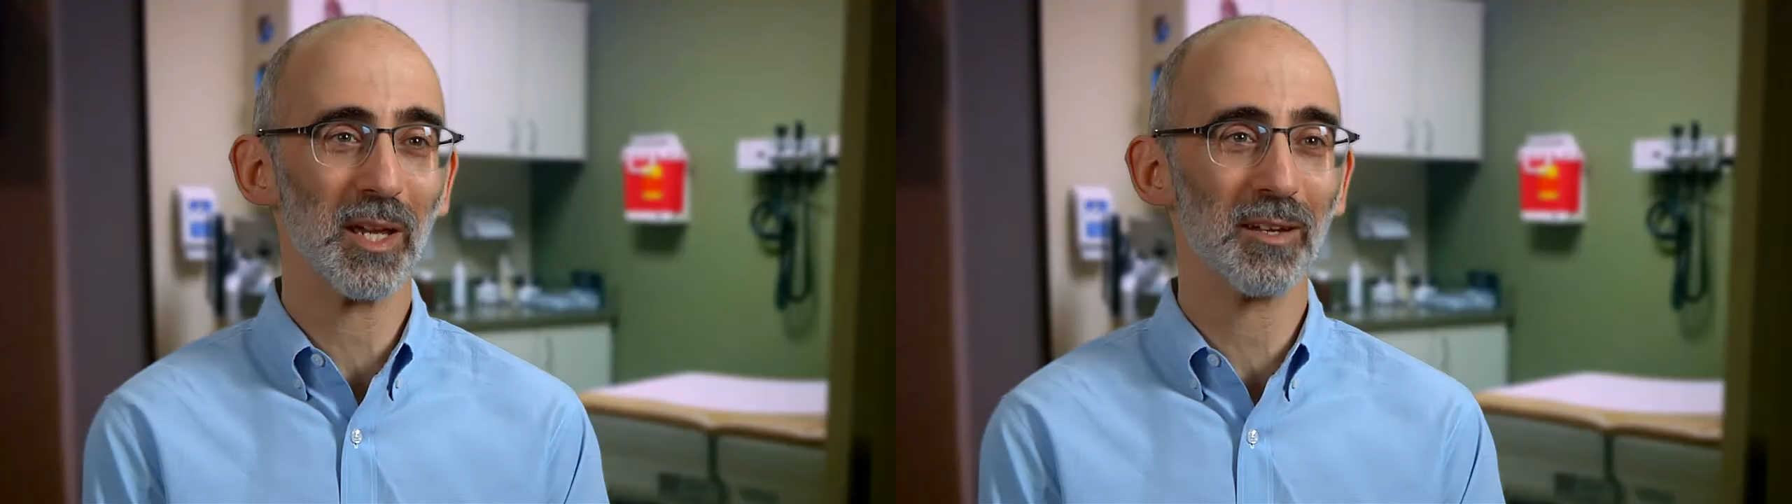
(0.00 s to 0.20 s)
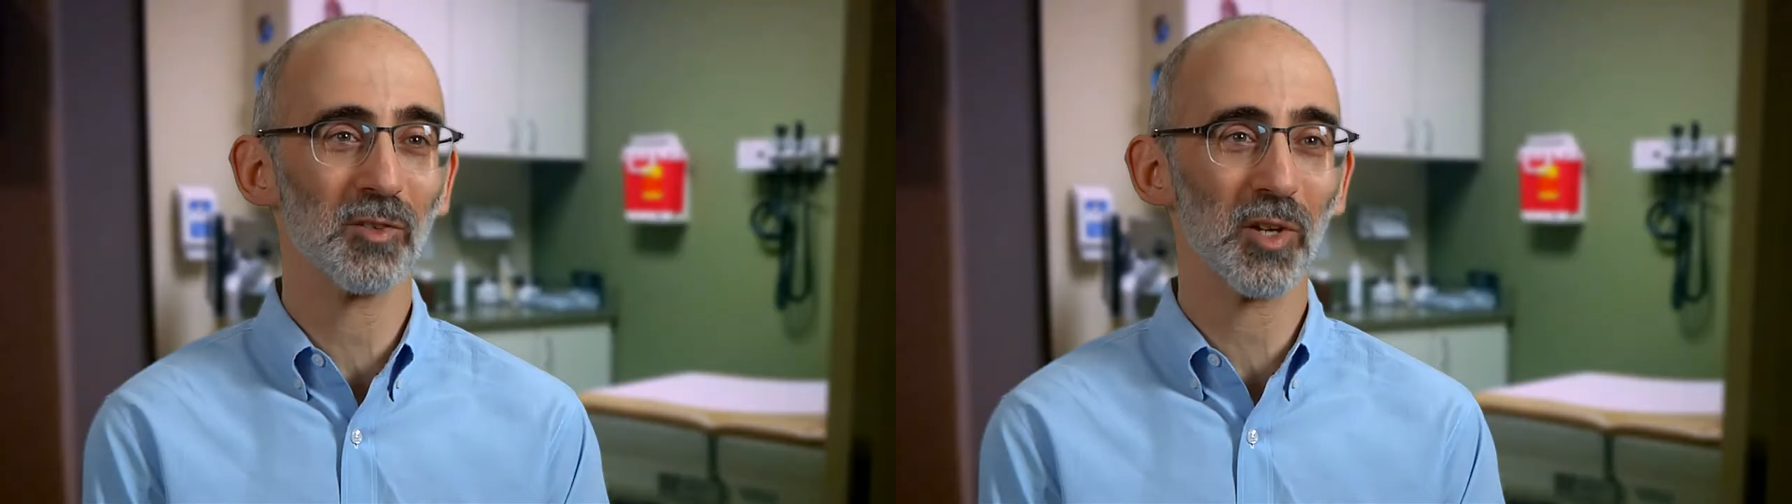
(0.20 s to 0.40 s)

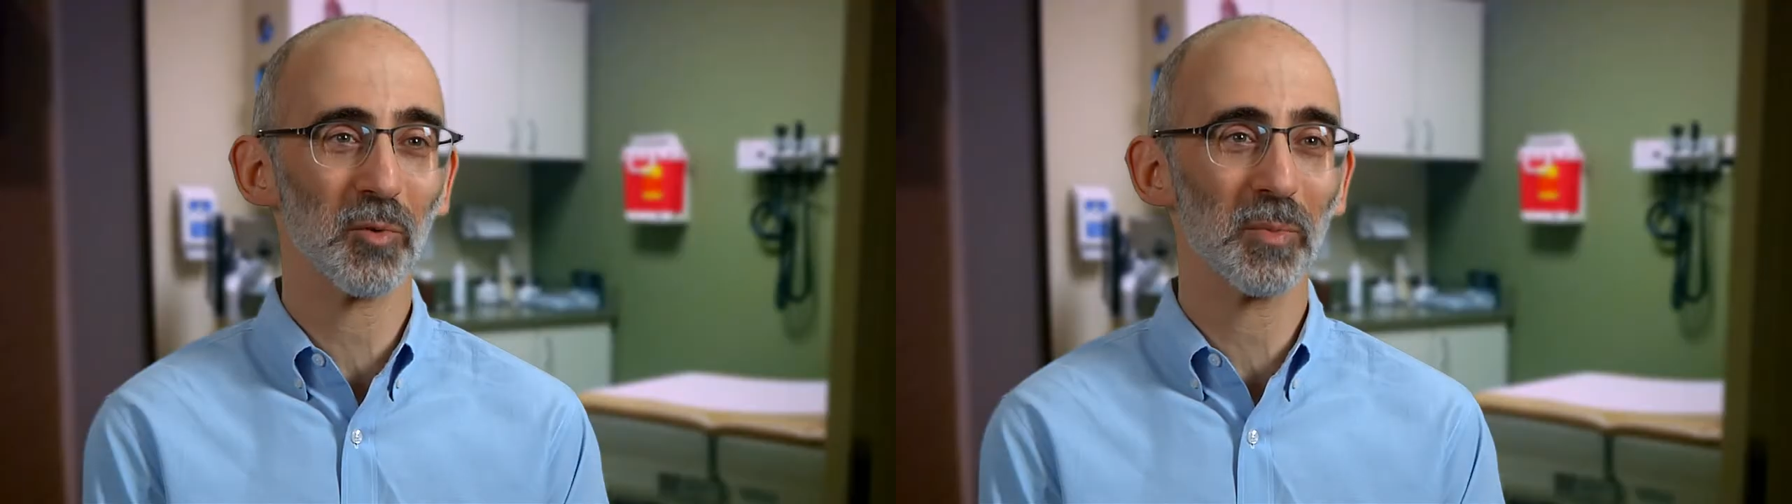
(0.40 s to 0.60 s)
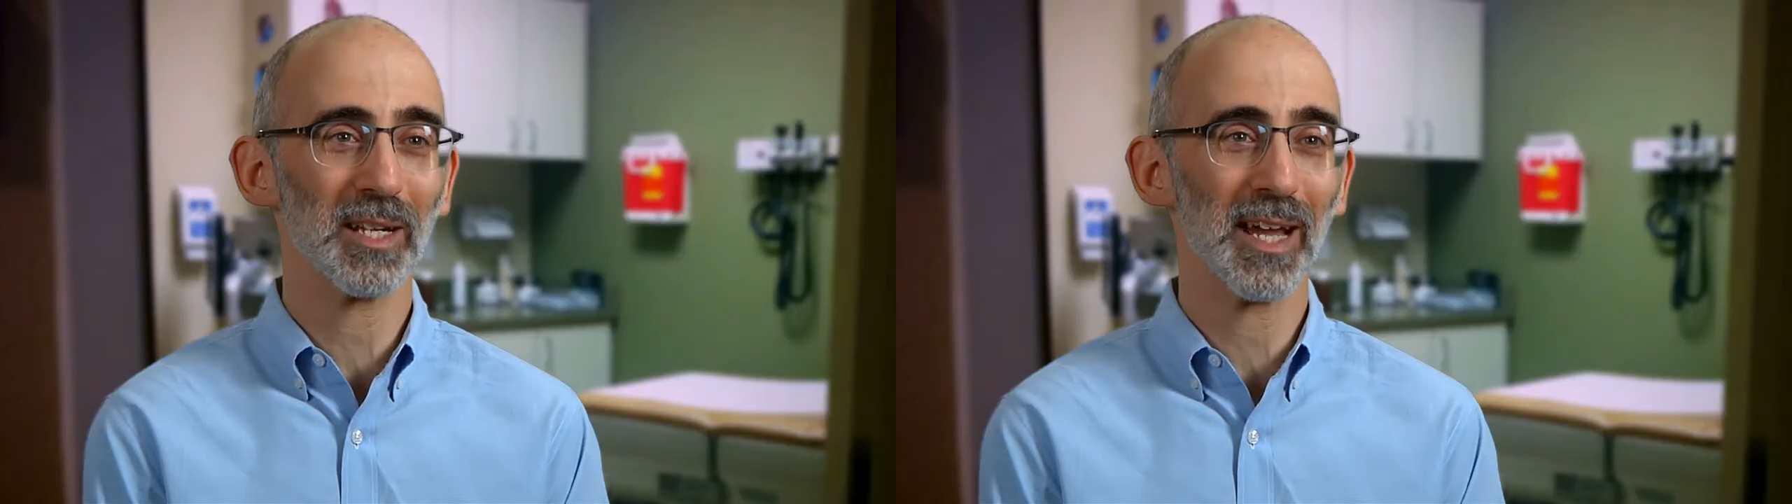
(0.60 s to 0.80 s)
get in
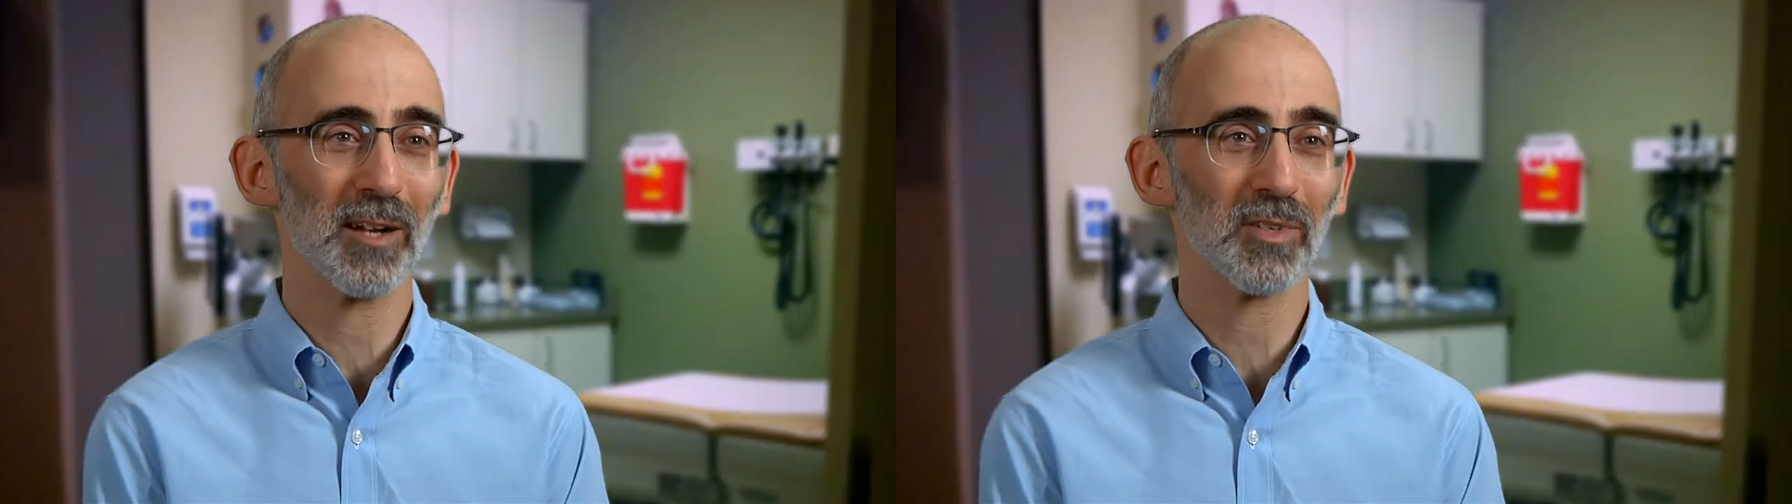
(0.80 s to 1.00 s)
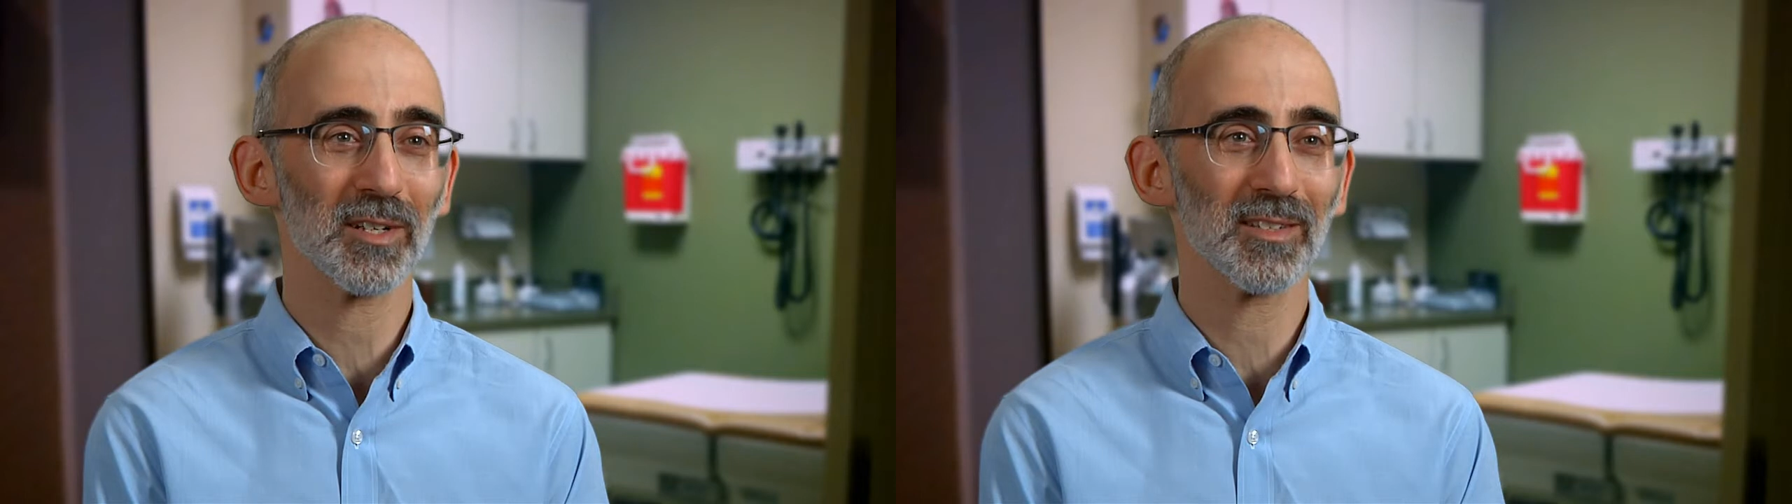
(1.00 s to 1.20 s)
general
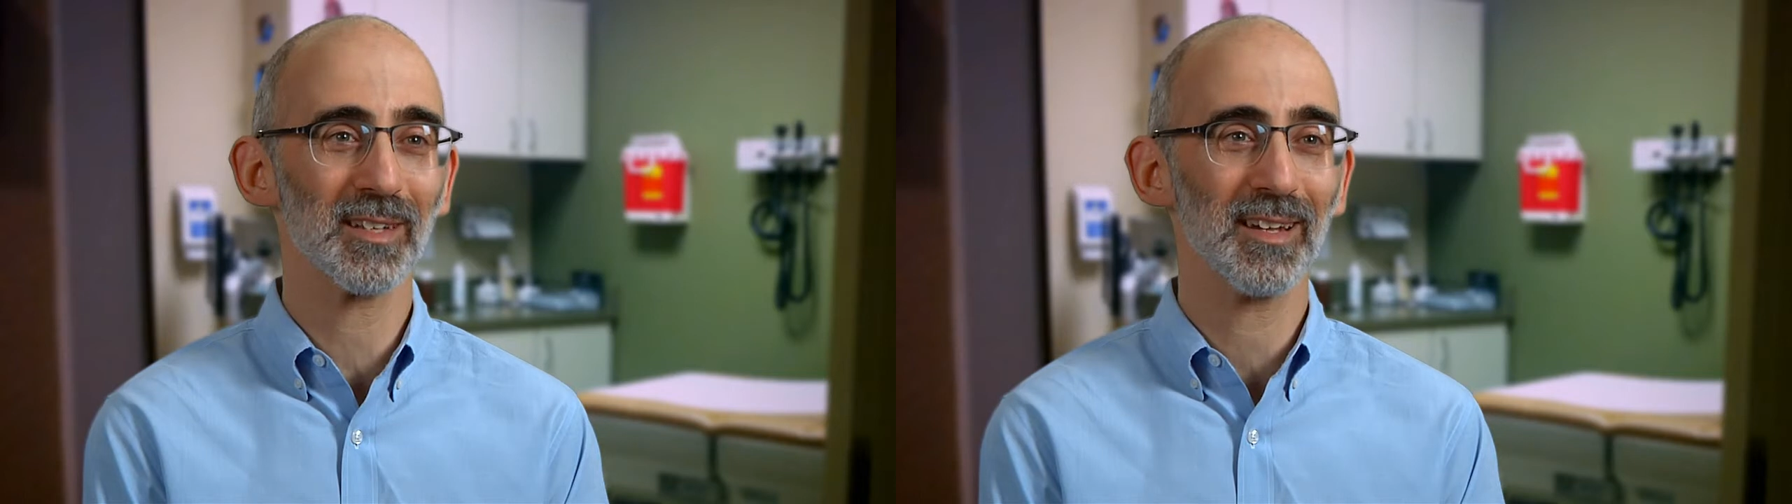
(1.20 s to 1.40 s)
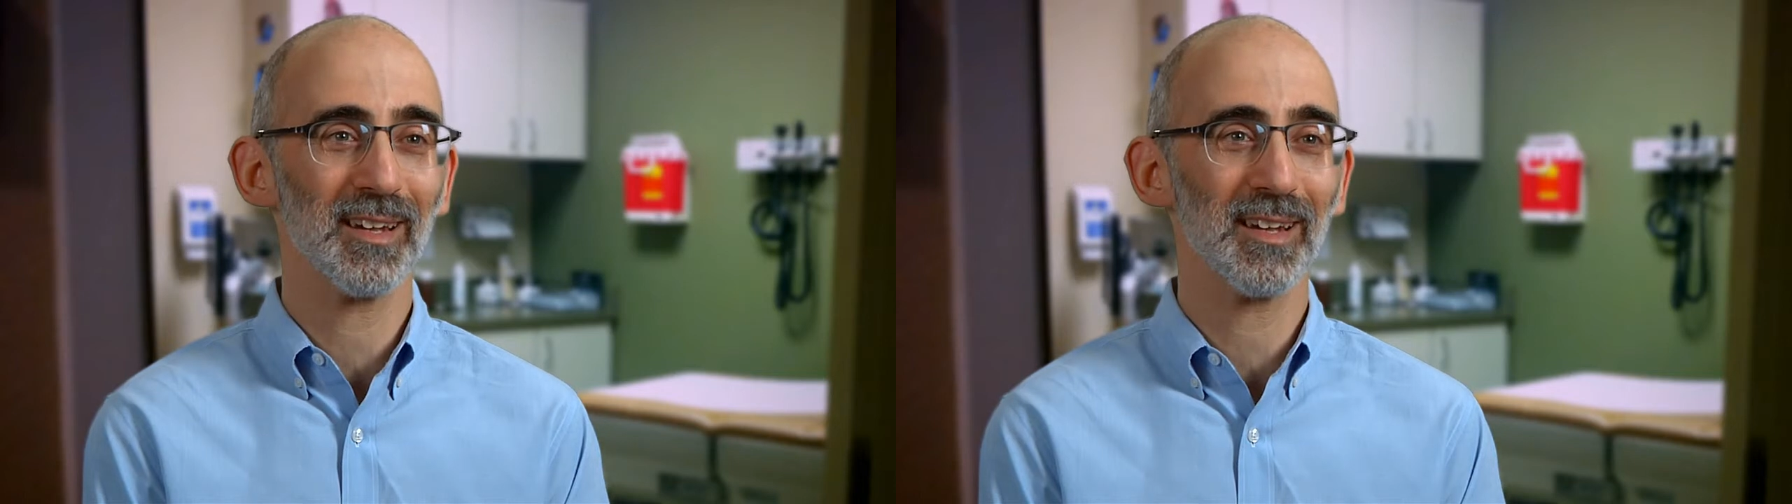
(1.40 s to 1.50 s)
pediatrics